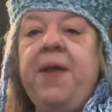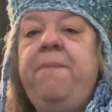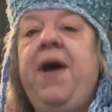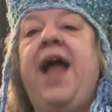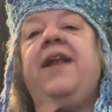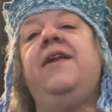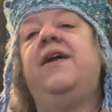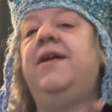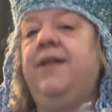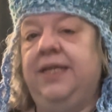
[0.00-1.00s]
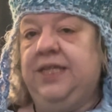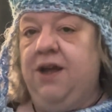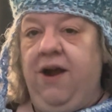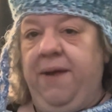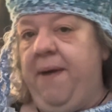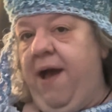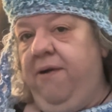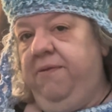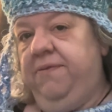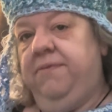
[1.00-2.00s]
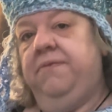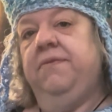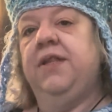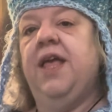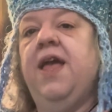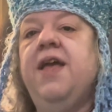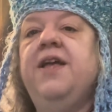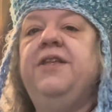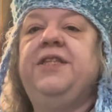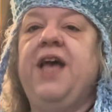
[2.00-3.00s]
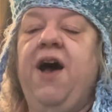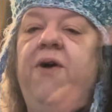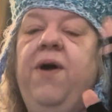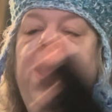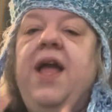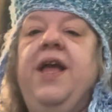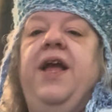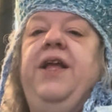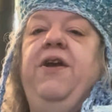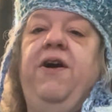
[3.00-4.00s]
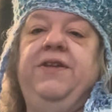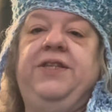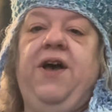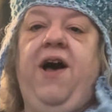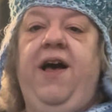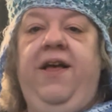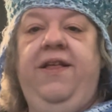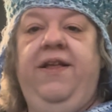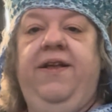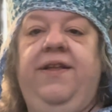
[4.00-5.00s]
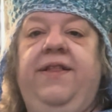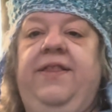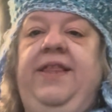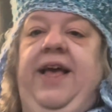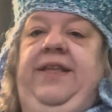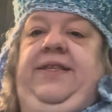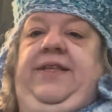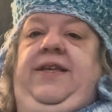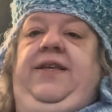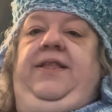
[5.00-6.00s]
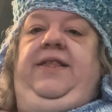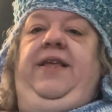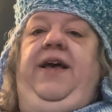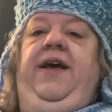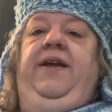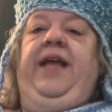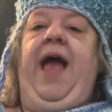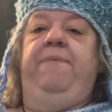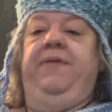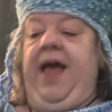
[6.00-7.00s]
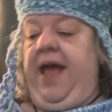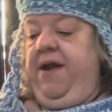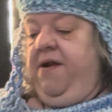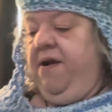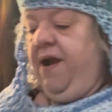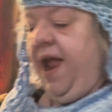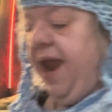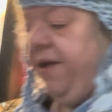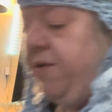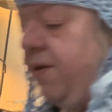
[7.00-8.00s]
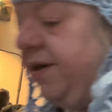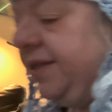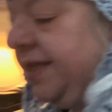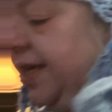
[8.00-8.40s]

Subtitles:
But let's talk about. So, y'all saw the caplet, and of course the